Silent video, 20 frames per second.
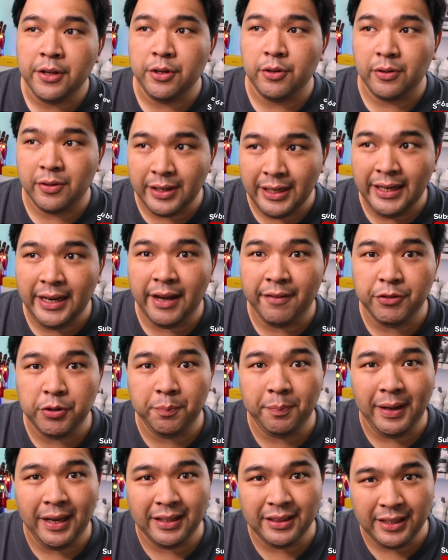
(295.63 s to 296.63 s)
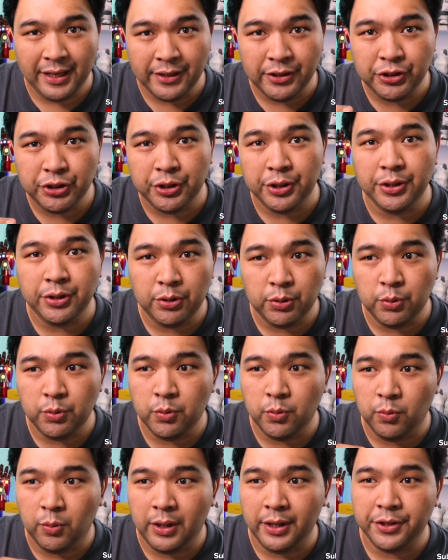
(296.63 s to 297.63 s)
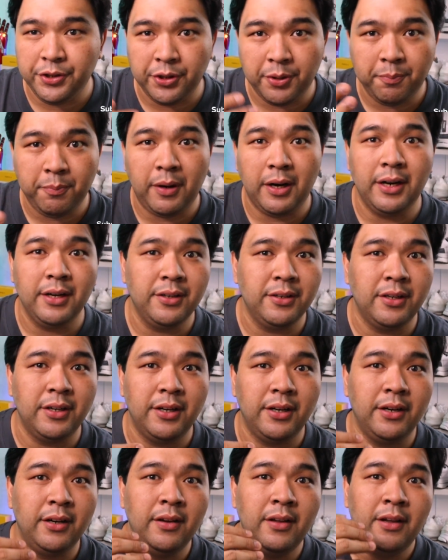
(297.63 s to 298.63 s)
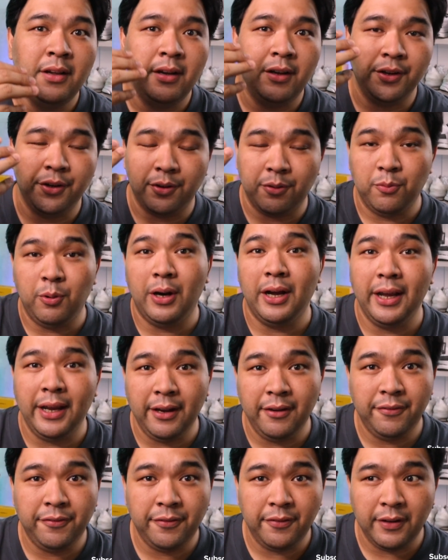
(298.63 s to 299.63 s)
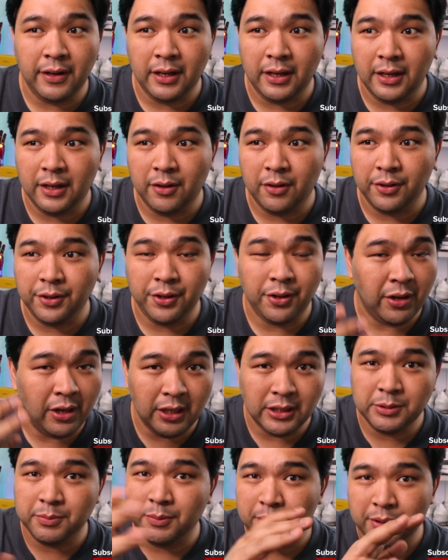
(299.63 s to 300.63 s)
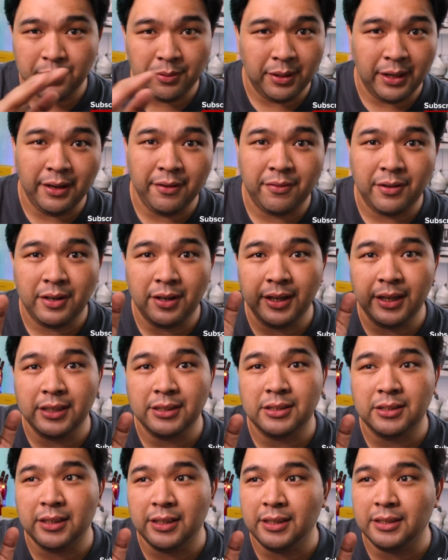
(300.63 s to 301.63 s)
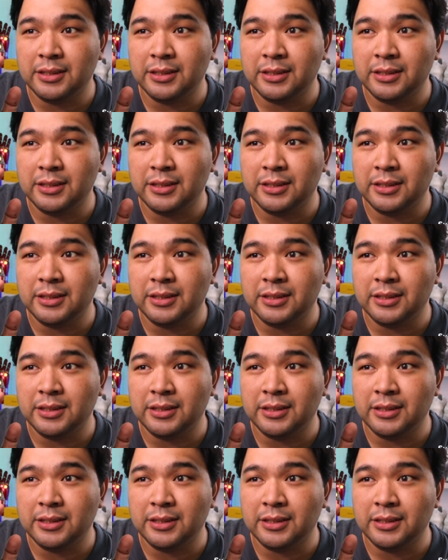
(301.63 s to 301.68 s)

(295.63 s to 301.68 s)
You really have to pay attention to what your partner, your wife, or your husband or whatever is